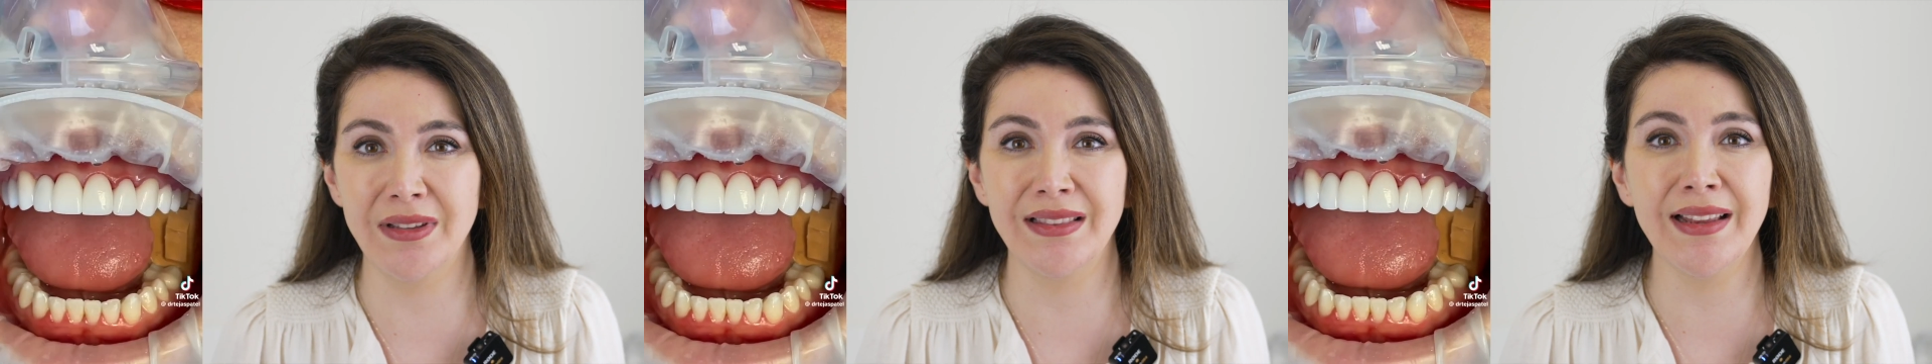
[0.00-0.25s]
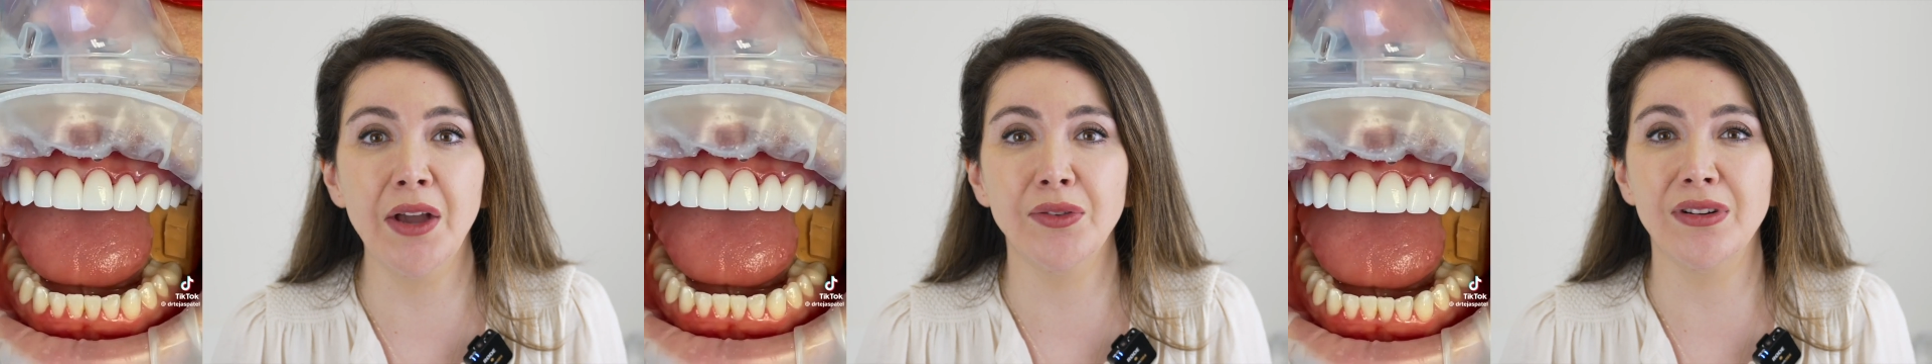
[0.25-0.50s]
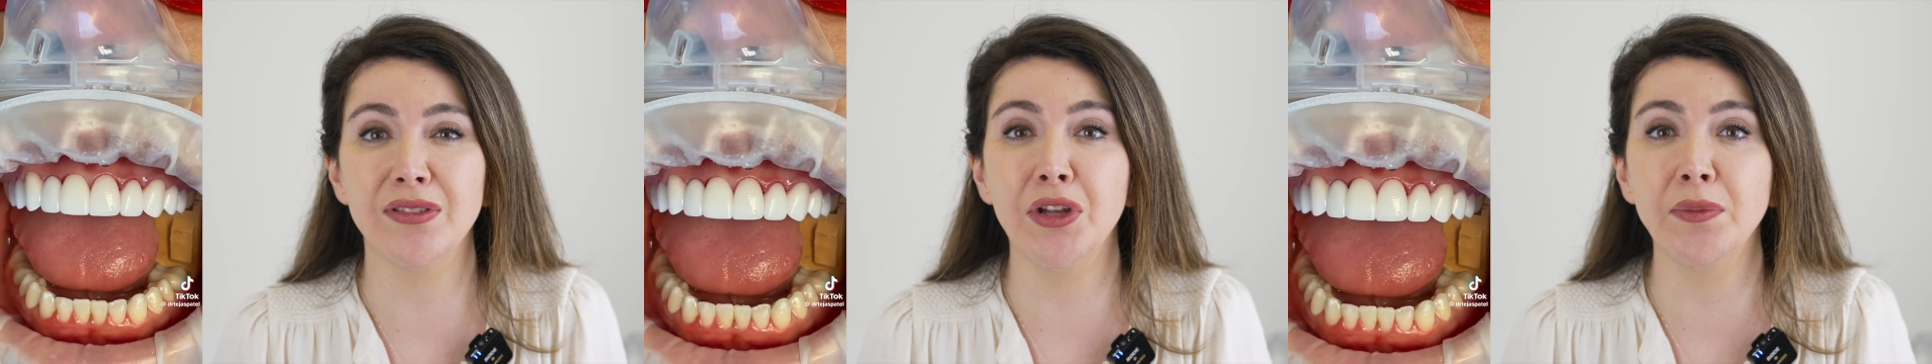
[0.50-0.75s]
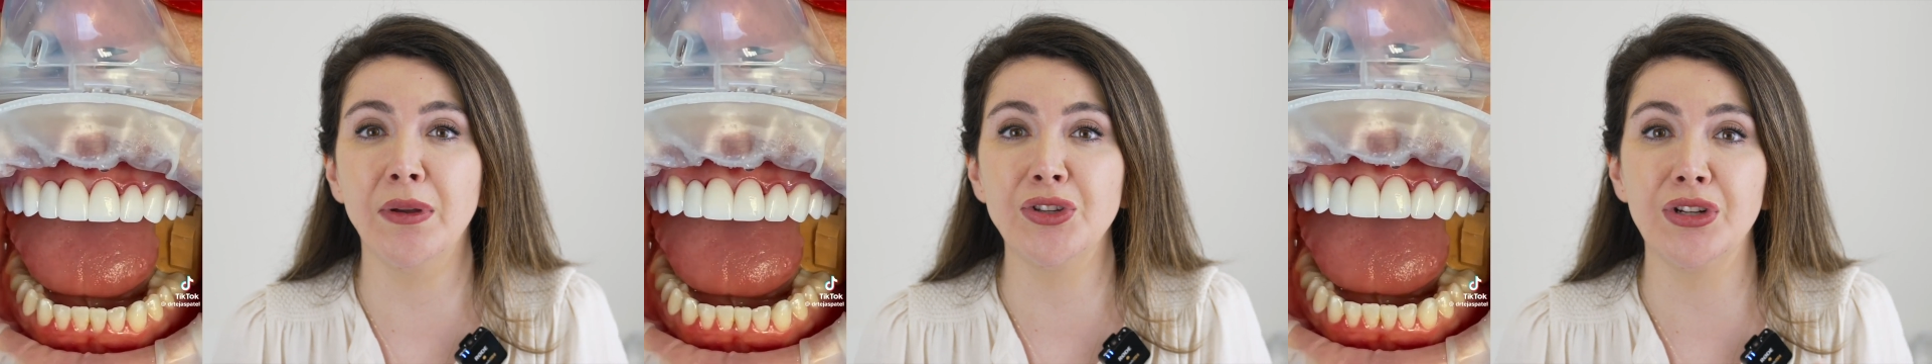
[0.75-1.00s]
and now there's
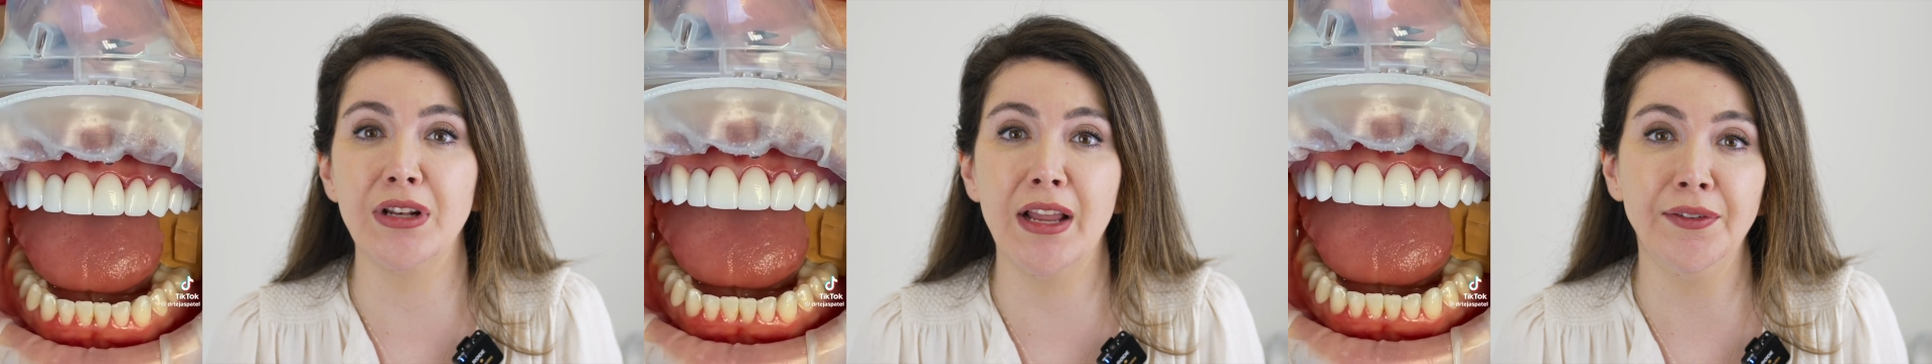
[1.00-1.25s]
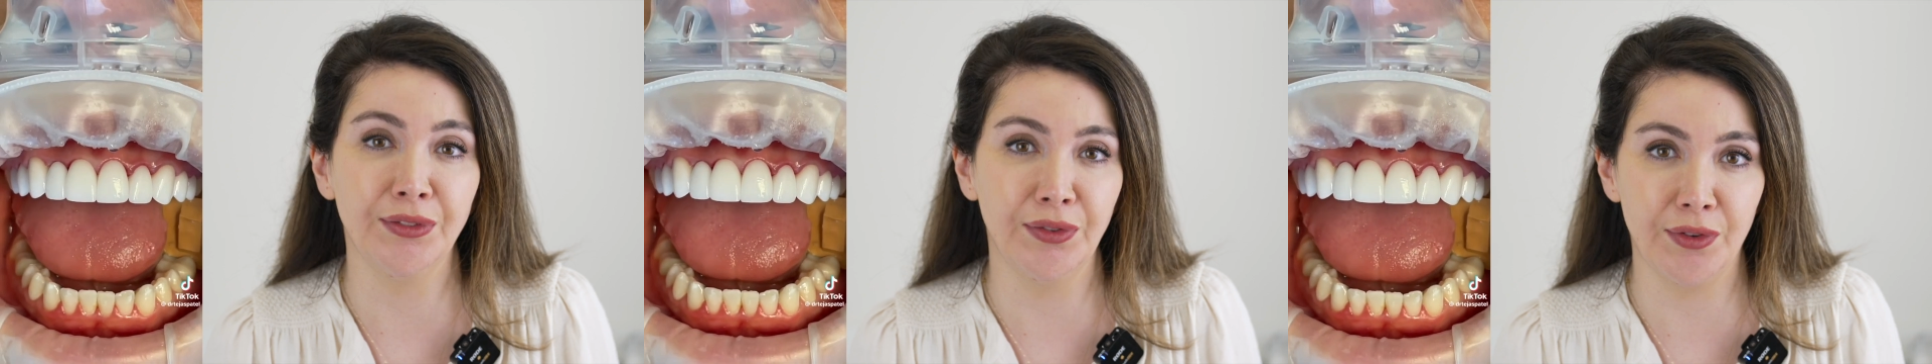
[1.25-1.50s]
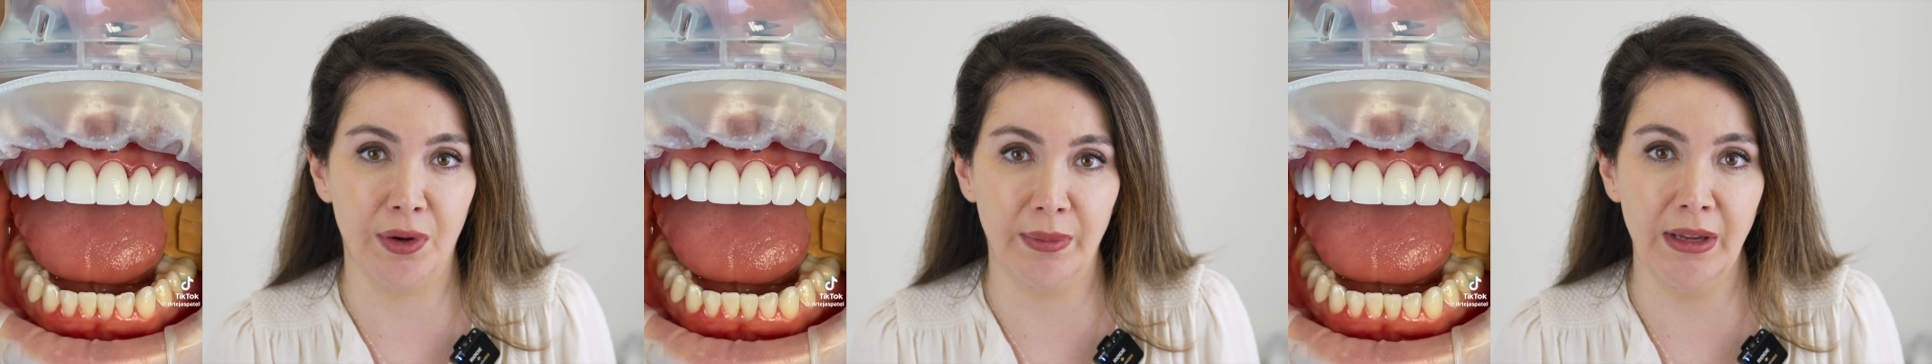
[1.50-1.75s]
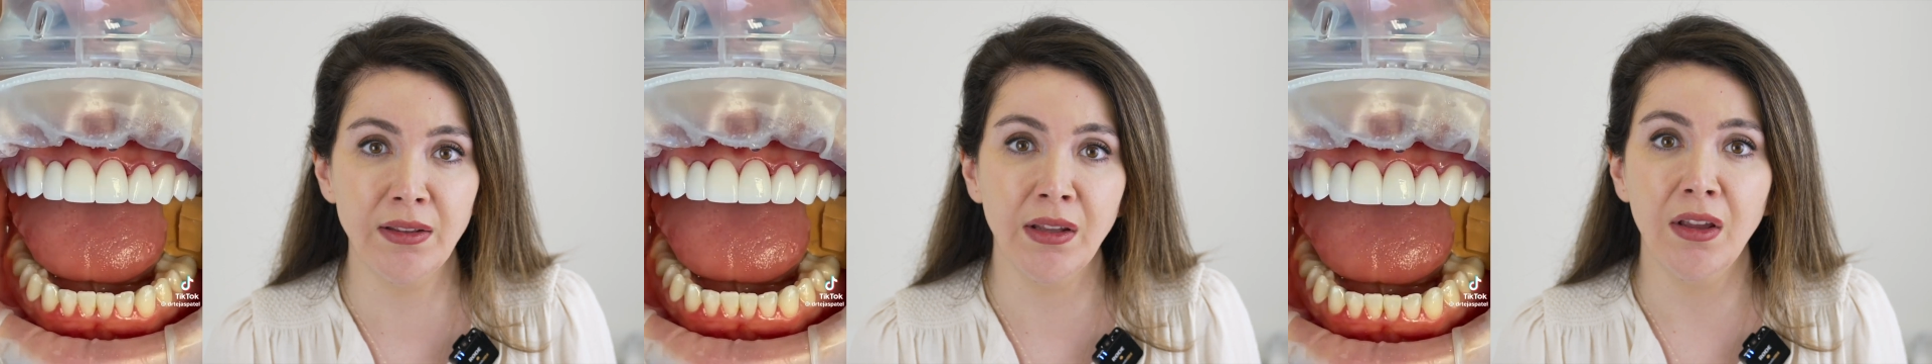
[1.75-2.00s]
not much left from
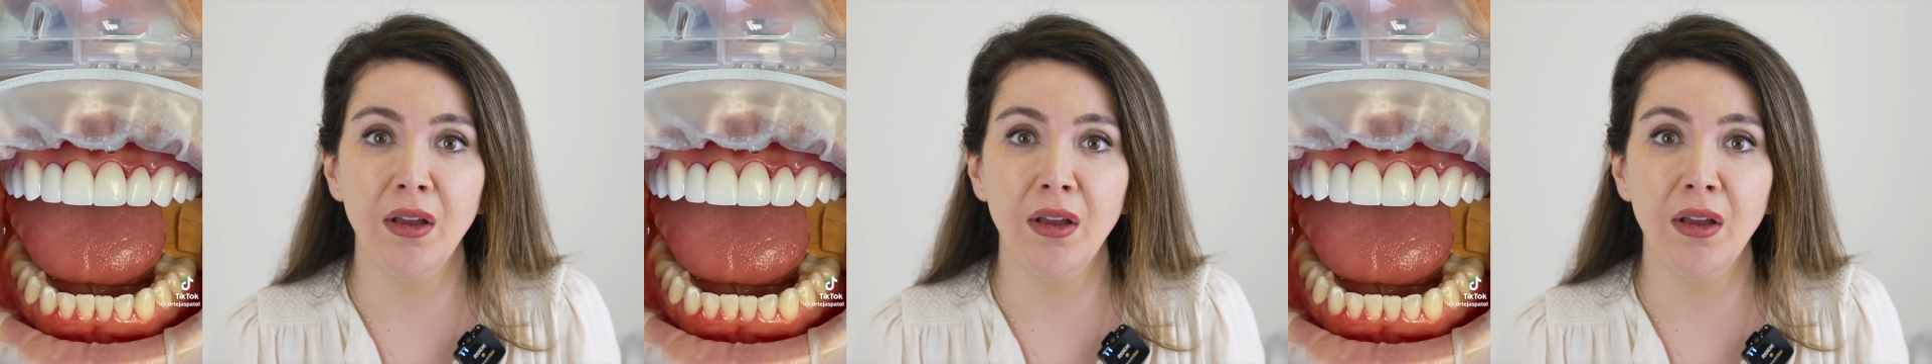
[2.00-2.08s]
it,